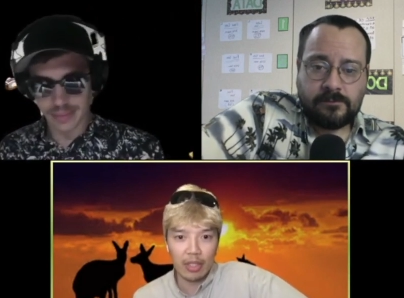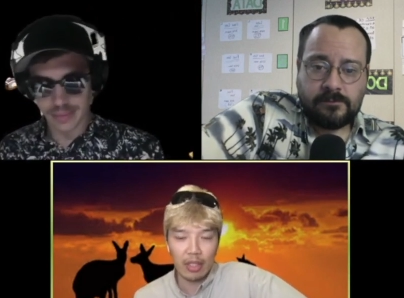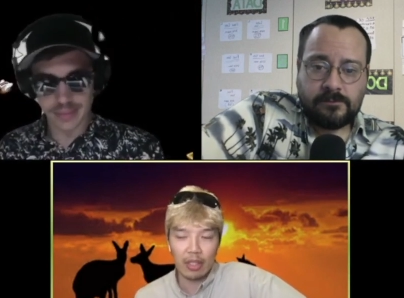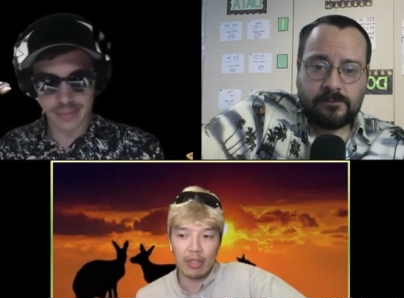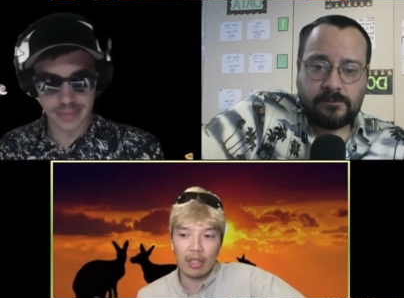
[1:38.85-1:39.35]
Speaker 1: on
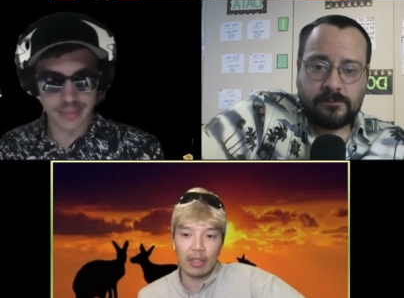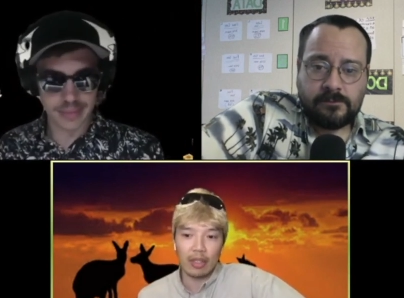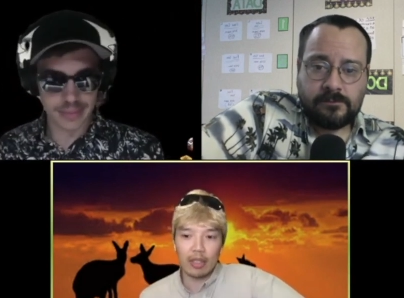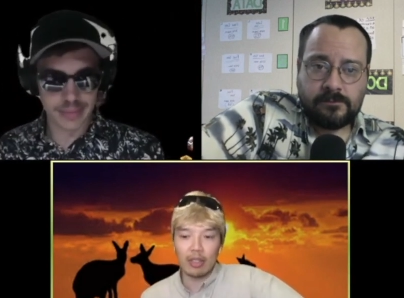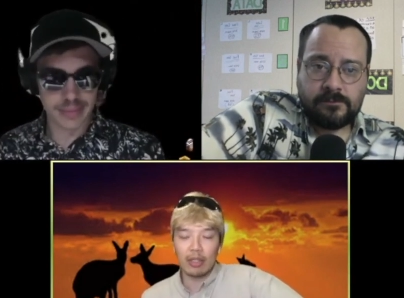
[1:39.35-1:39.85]
their next
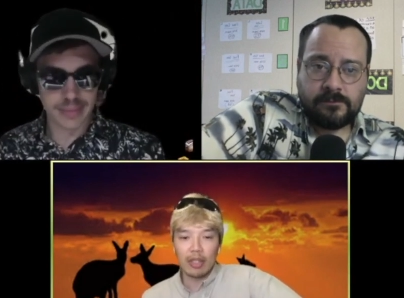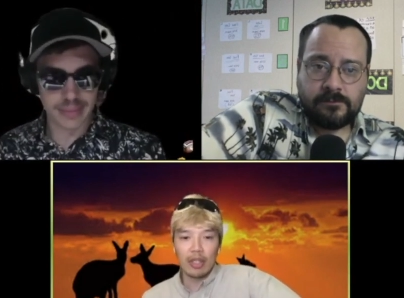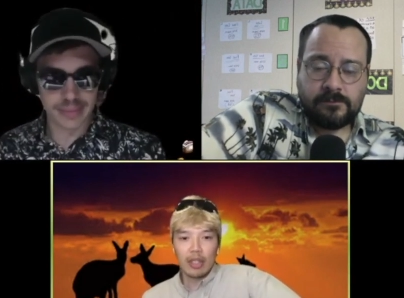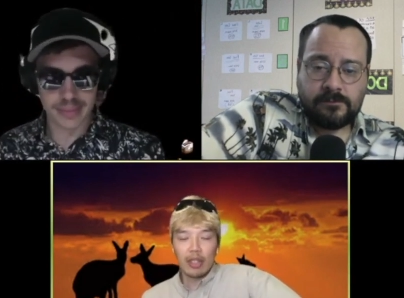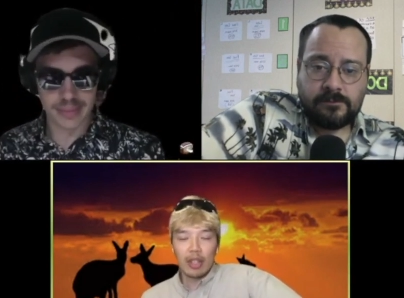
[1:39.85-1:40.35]
server.
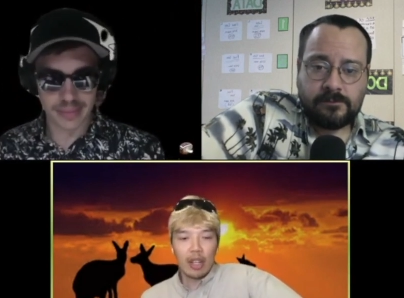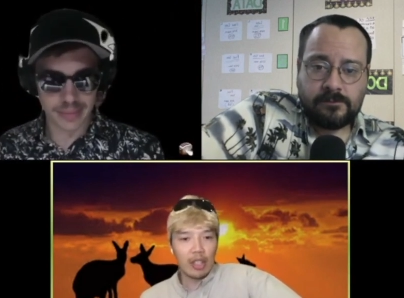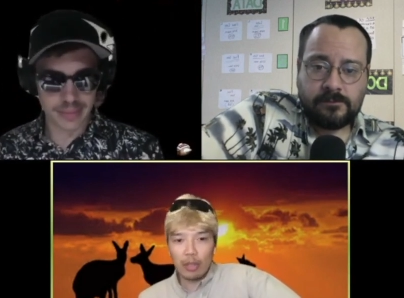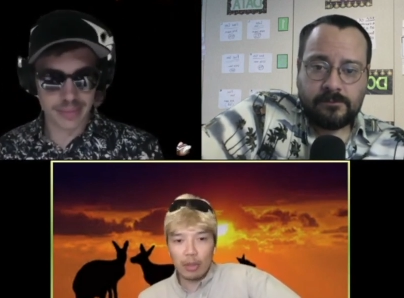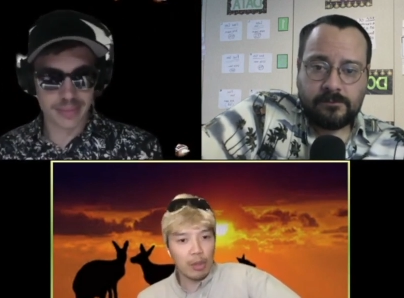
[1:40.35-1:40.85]
Oh,
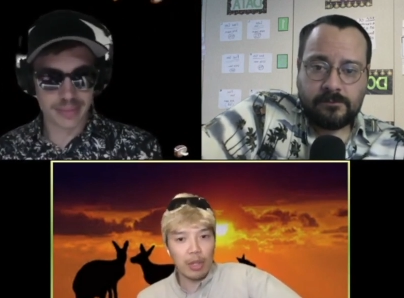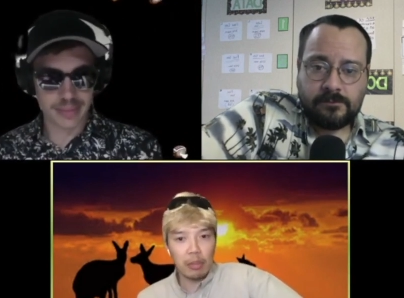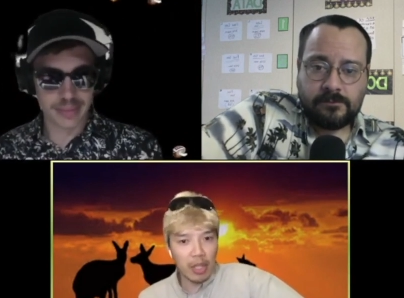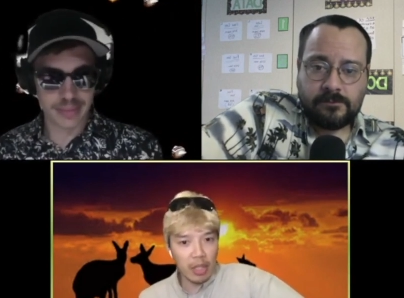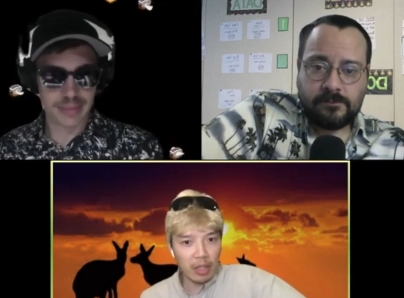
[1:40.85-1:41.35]
I
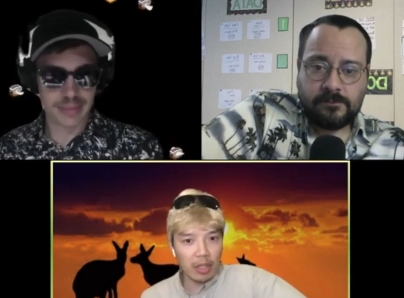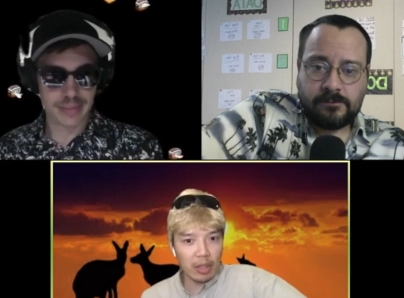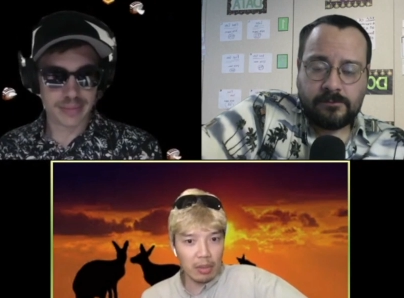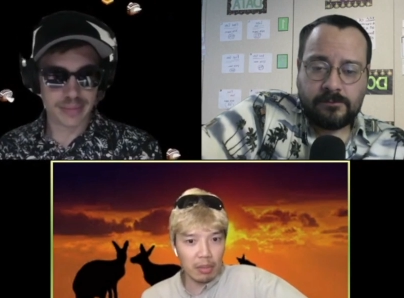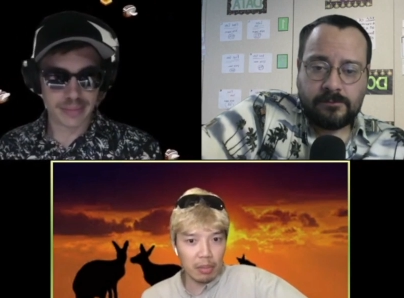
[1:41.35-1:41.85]
don't know what it
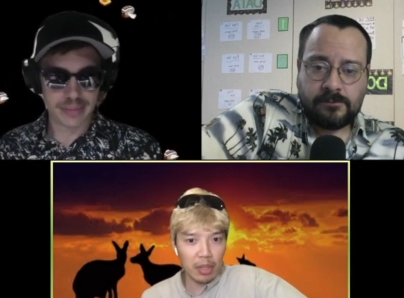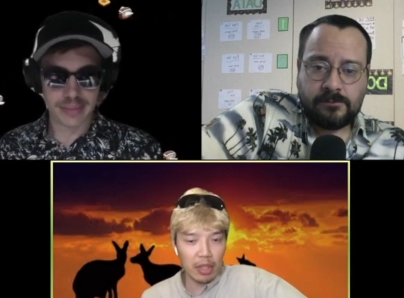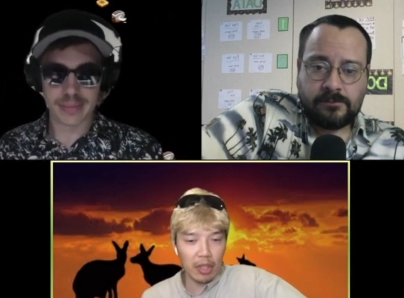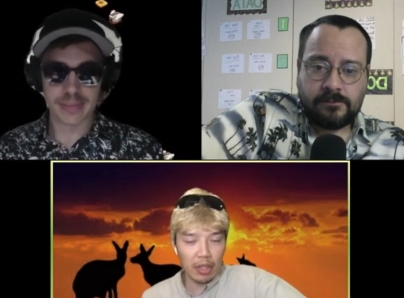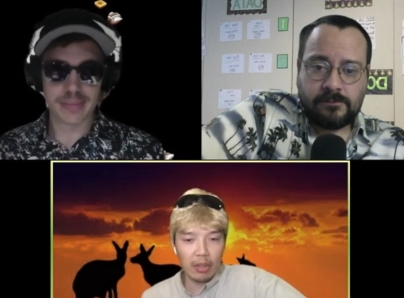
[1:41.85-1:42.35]
means,
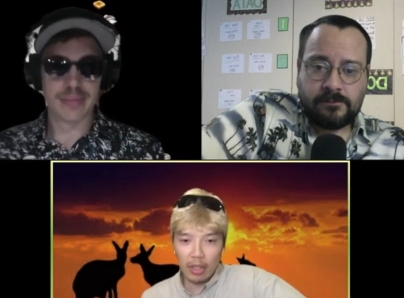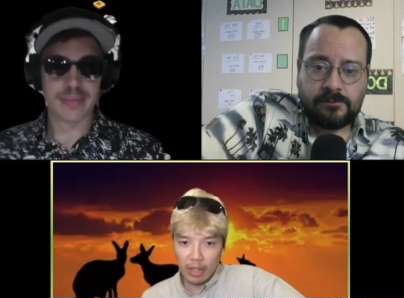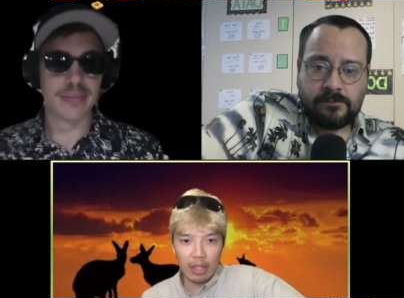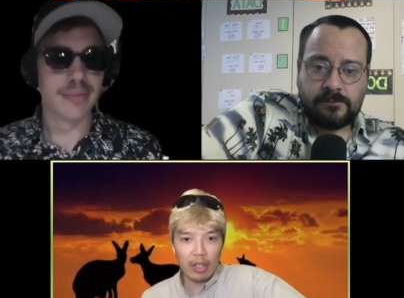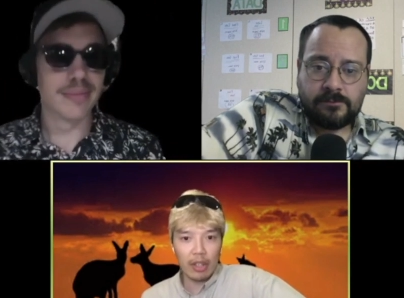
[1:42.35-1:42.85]
but you
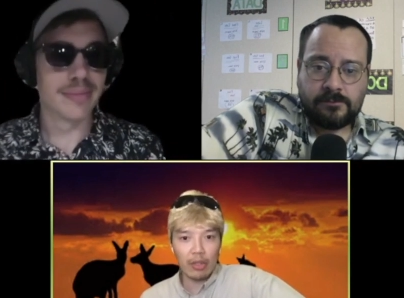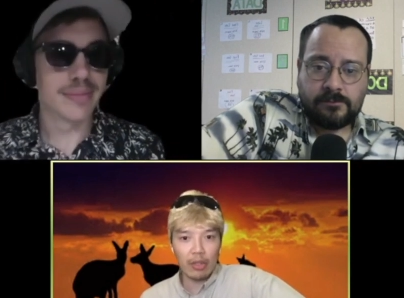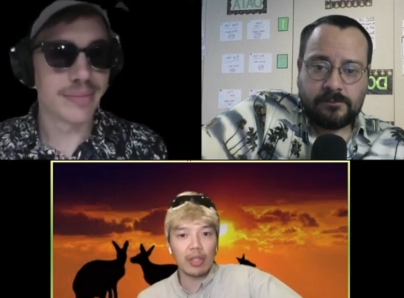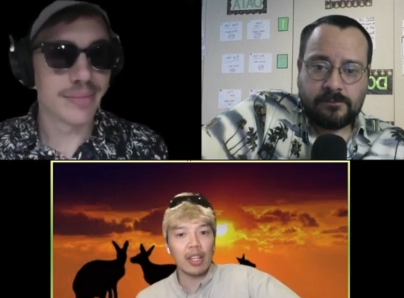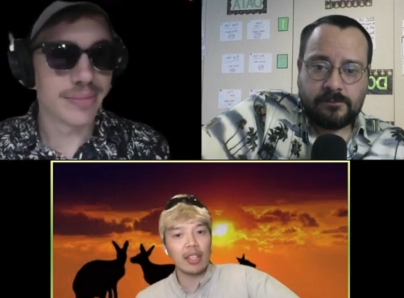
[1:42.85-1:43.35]
know, they
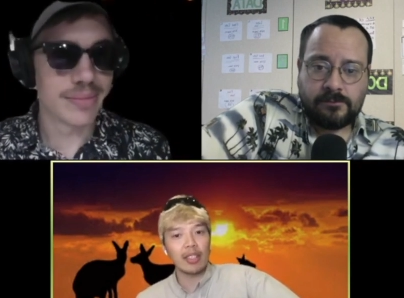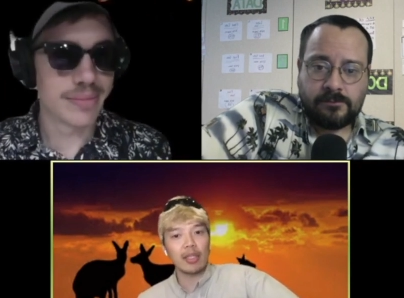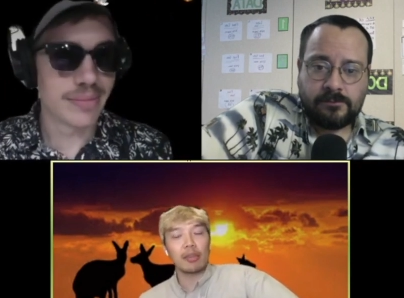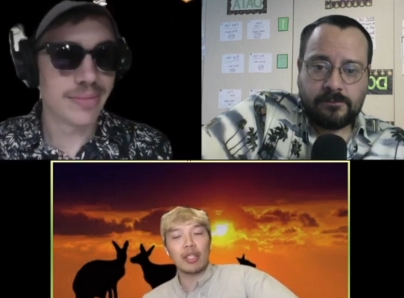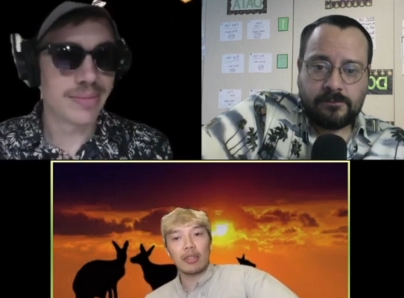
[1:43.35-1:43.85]
sounded like
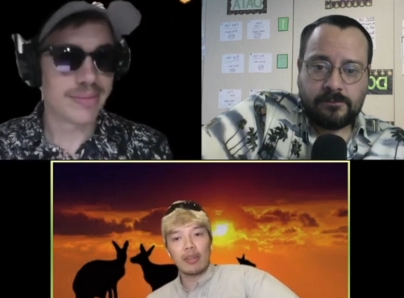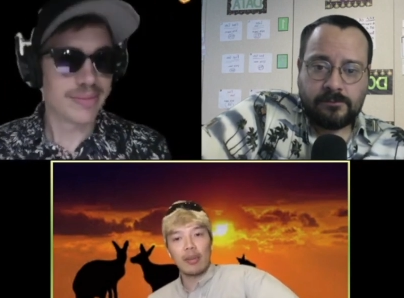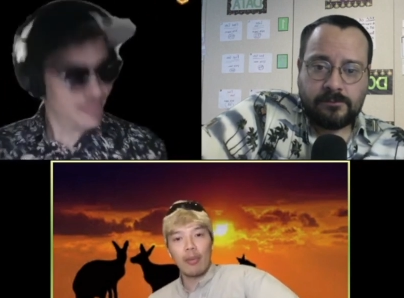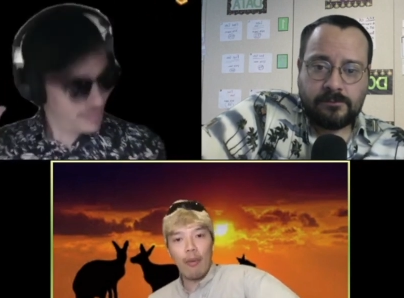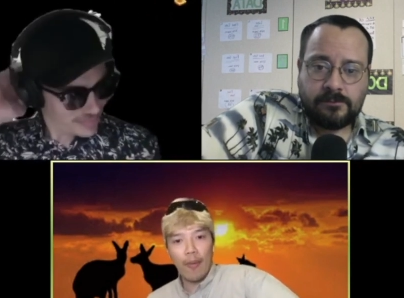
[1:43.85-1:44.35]
good guys to
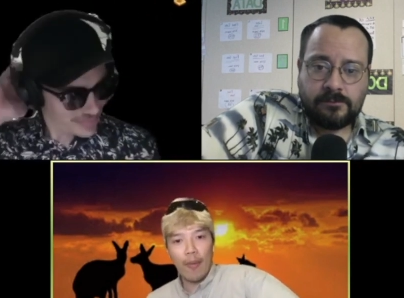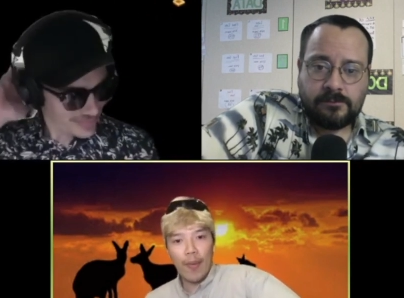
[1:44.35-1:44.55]
me.